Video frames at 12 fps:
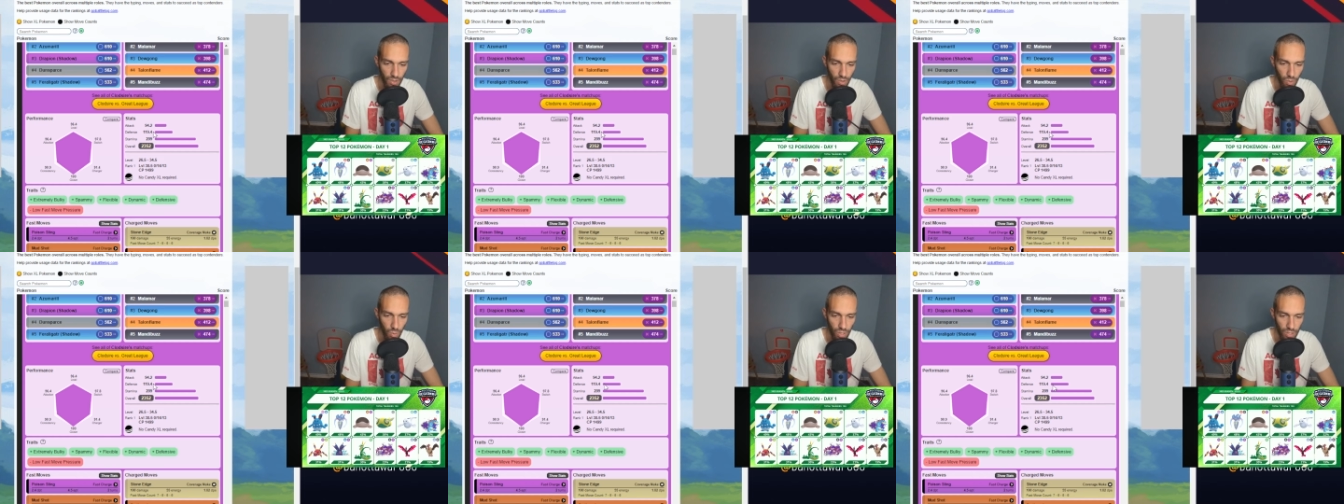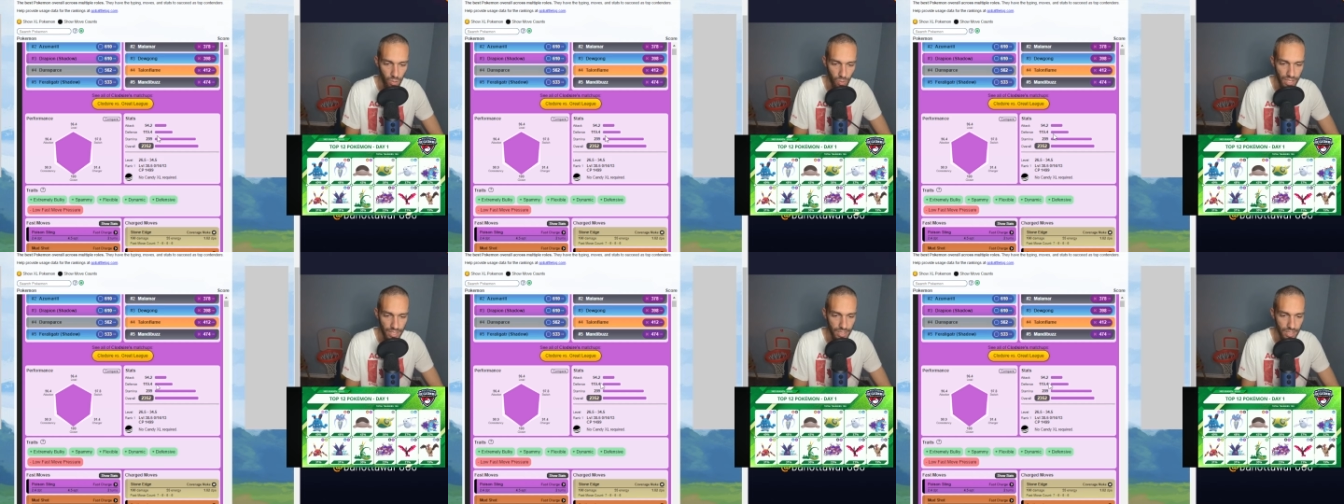or
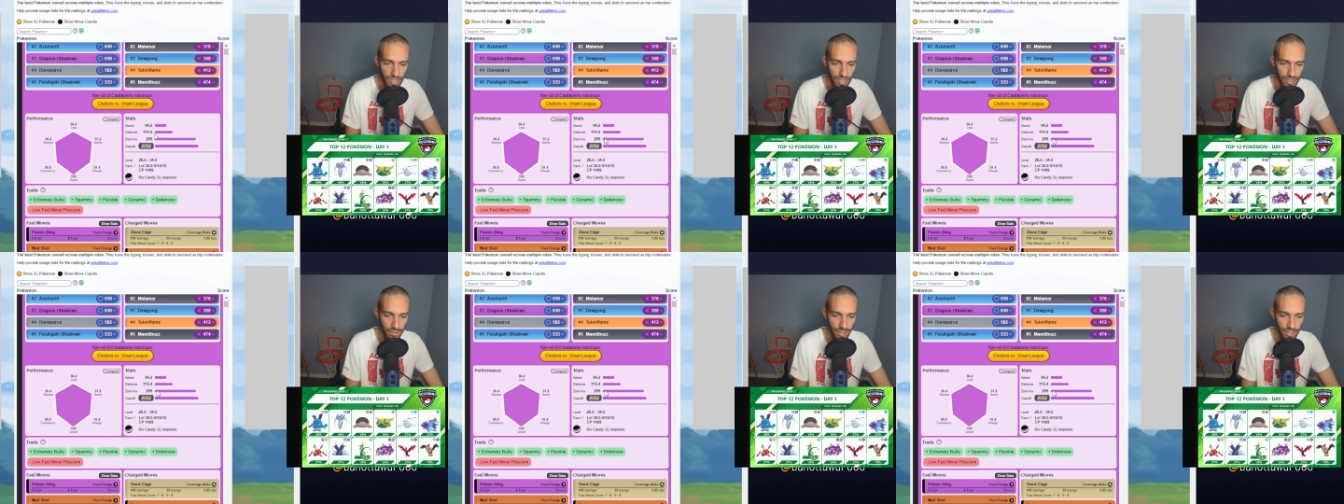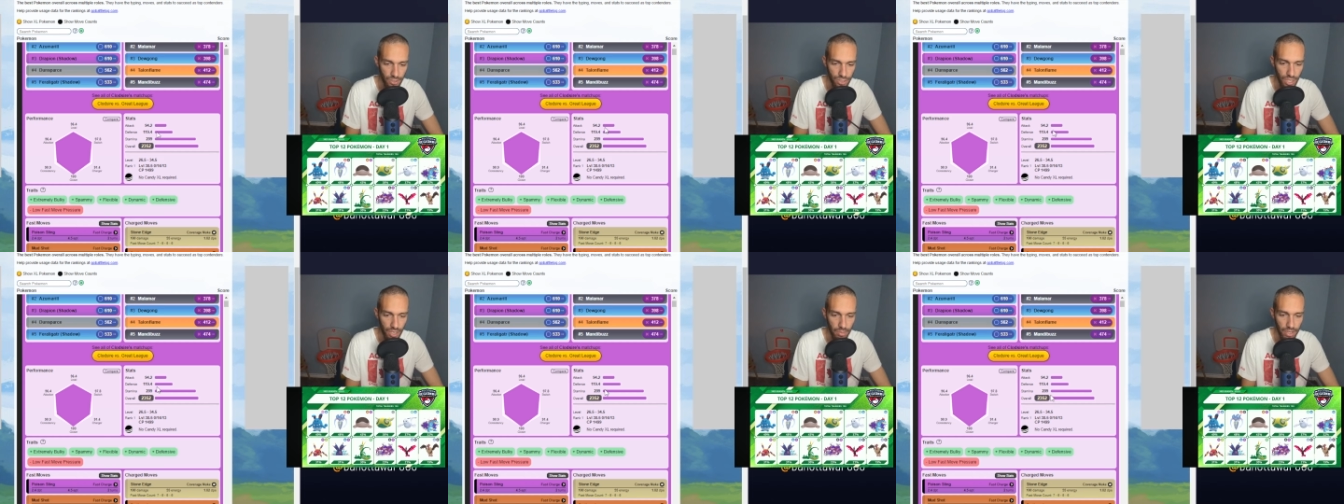great defense or
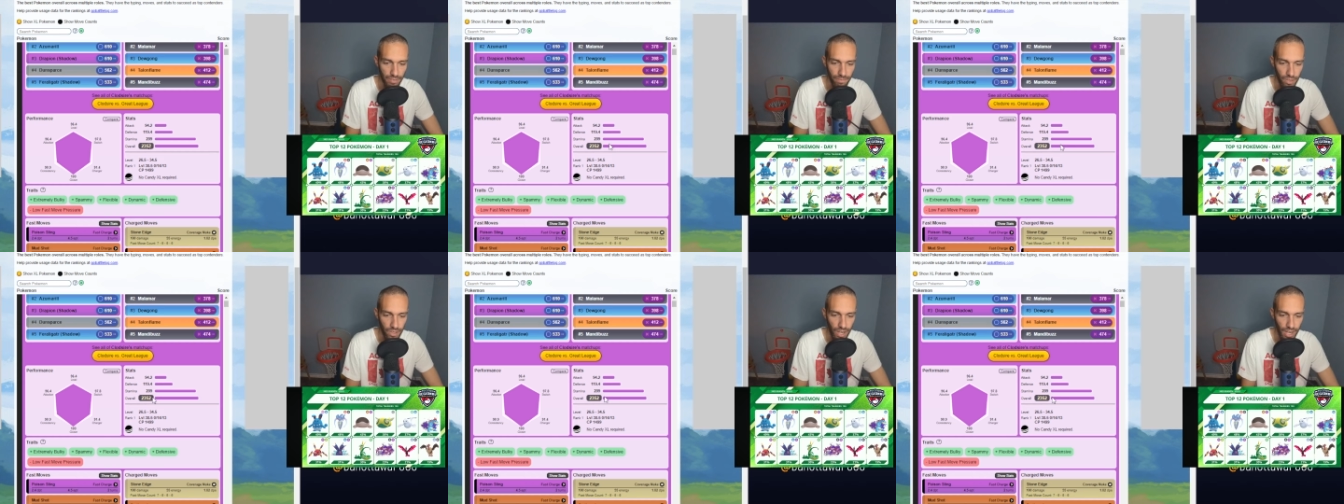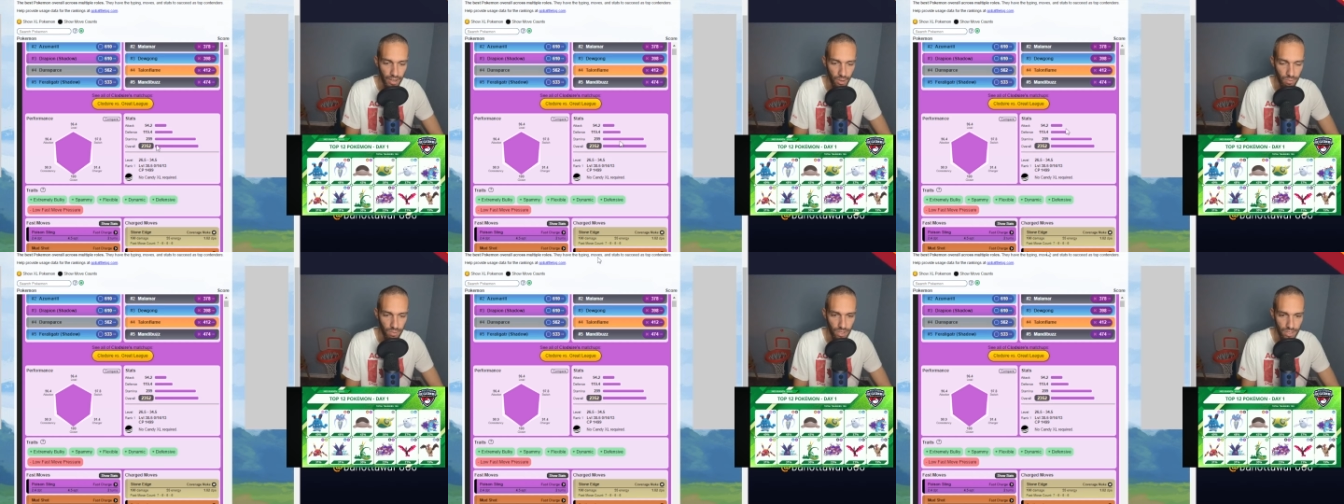stamina for a high
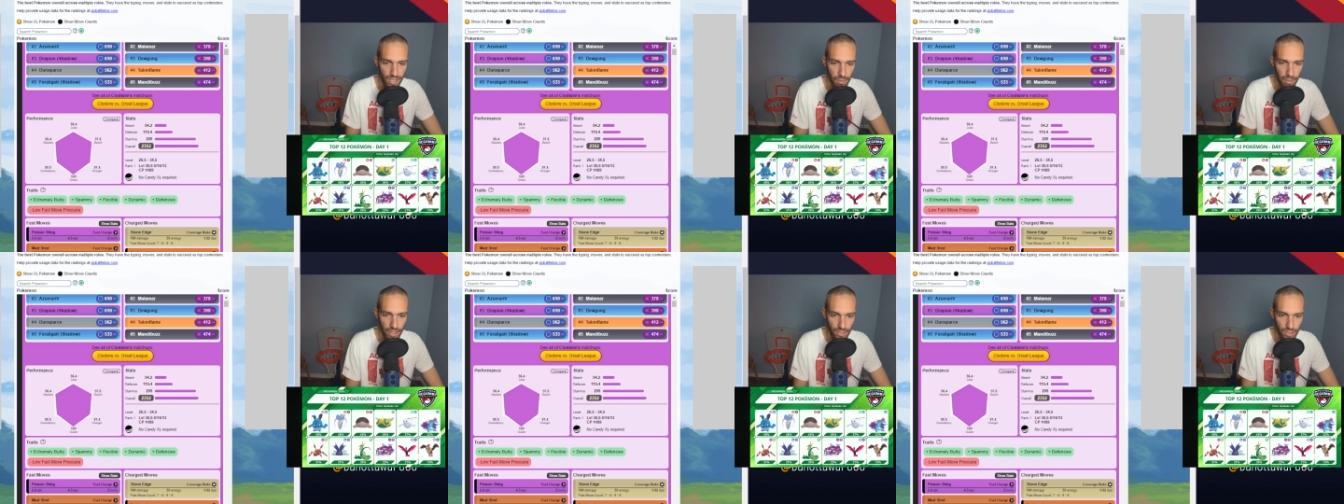overall stat product.